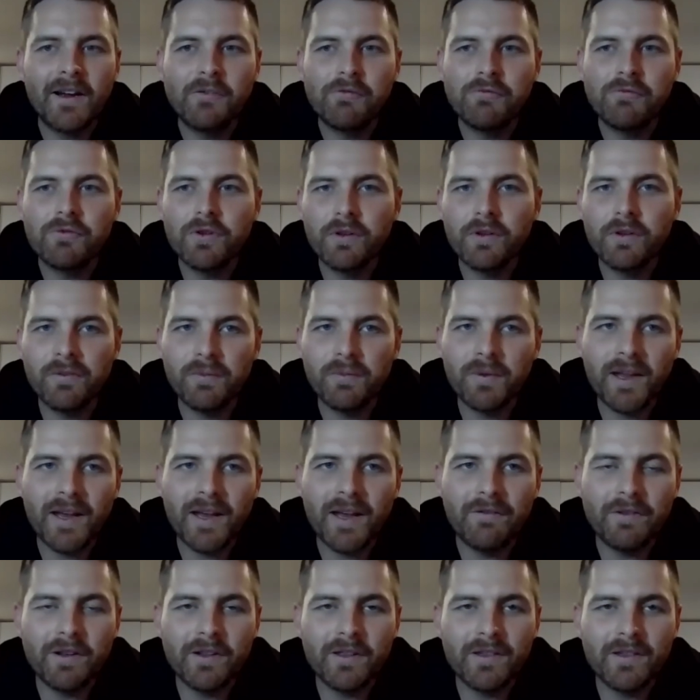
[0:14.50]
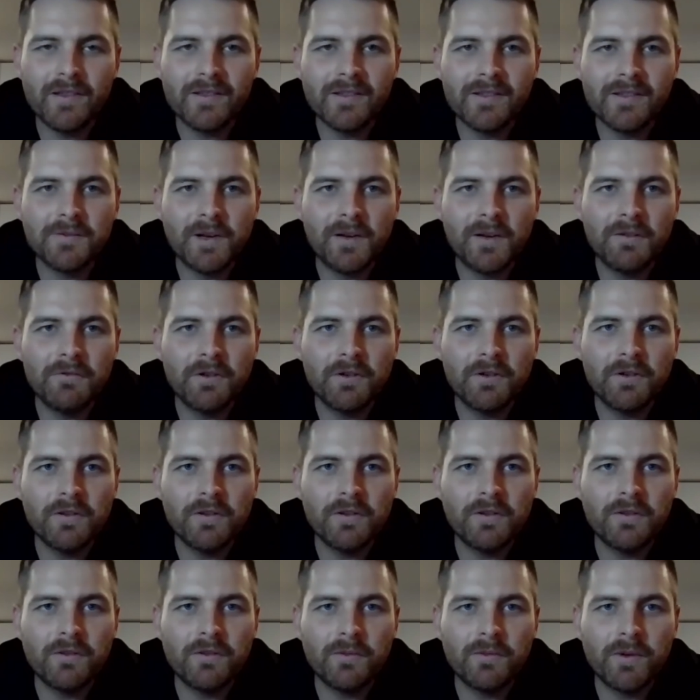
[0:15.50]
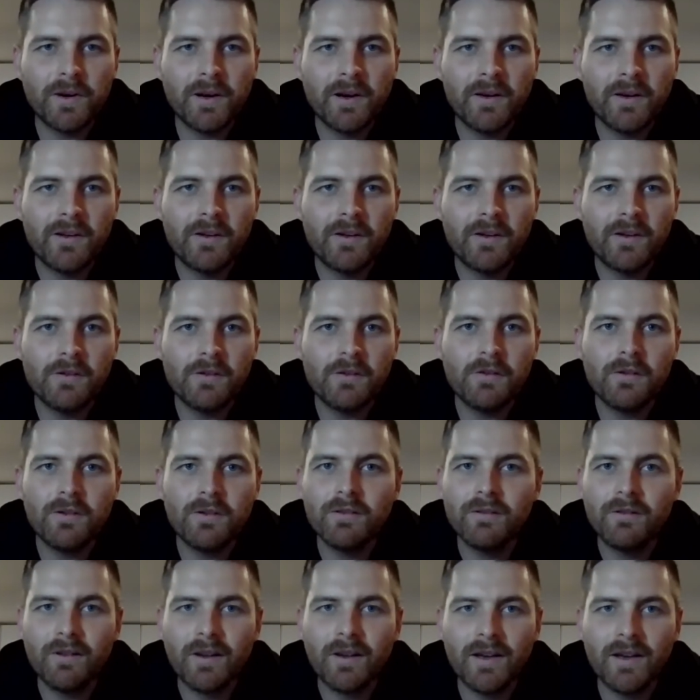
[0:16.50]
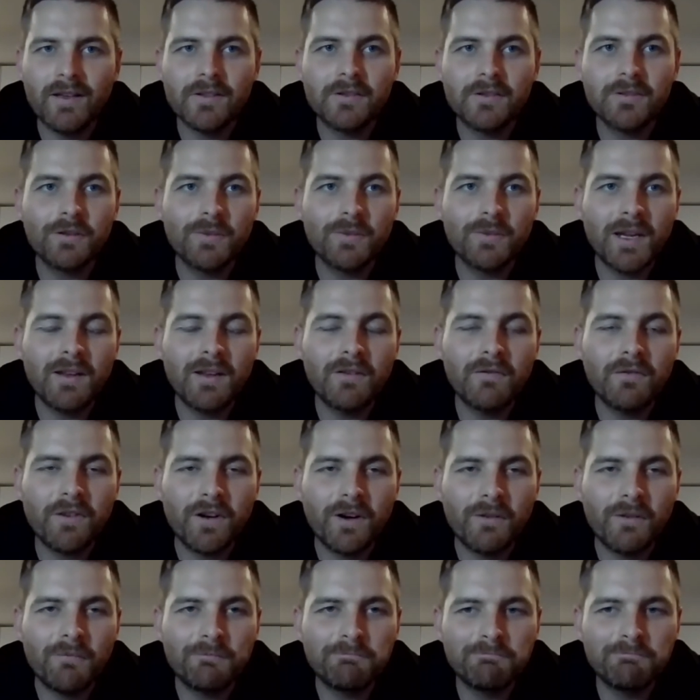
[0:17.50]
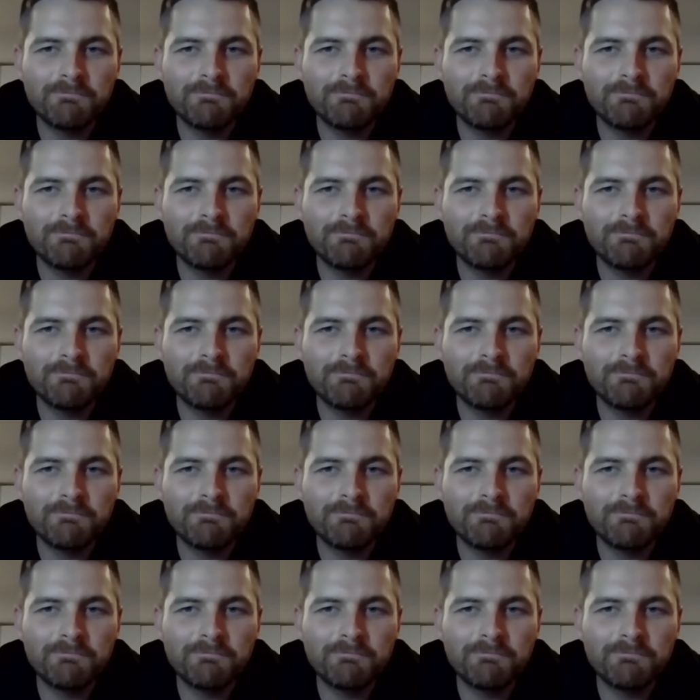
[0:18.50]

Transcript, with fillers: Ruth we have with us as well. Ruth, where are you zooming in from?